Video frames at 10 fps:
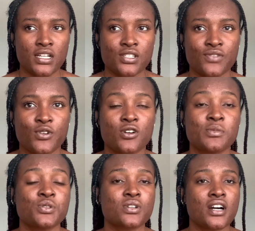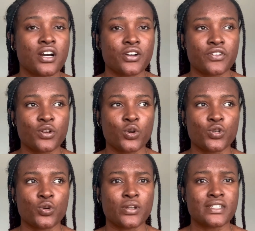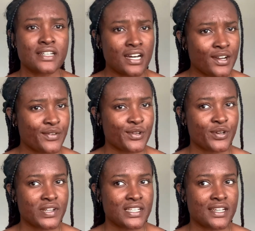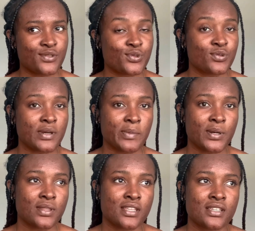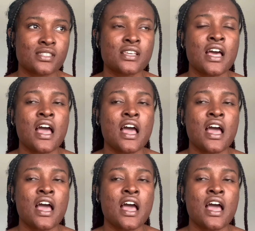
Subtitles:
So if you're coming to Calgary or you're in Calgary already and you don't know about this,